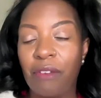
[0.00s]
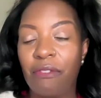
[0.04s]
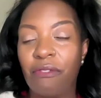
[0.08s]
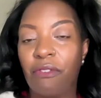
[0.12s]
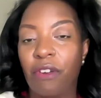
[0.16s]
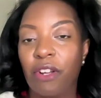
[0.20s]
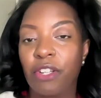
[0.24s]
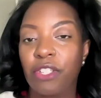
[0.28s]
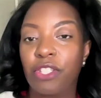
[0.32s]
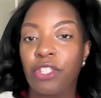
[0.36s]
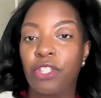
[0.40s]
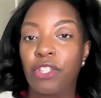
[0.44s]

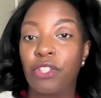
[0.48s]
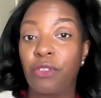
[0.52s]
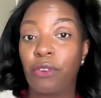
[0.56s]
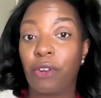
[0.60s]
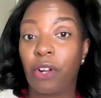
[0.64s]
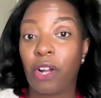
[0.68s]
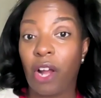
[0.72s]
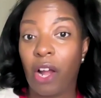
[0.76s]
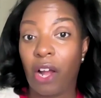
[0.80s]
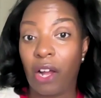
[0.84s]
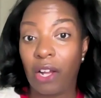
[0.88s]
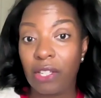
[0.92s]
refreshing
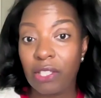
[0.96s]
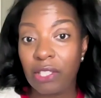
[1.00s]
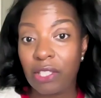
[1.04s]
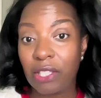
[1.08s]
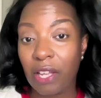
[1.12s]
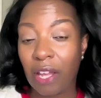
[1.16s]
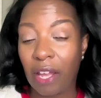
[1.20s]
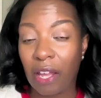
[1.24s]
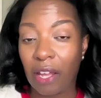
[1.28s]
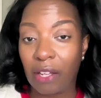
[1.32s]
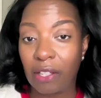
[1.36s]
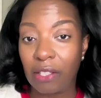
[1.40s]
your
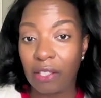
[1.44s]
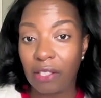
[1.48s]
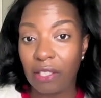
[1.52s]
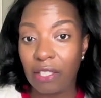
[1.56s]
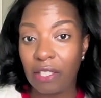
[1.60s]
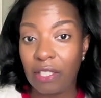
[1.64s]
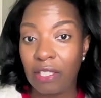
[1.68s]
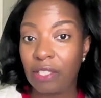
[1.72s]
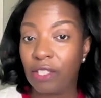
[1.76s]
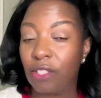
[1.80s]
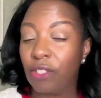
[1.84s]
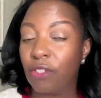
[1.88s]
contact
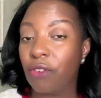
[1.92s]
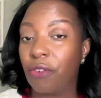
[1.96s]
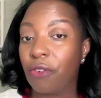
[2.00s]
list,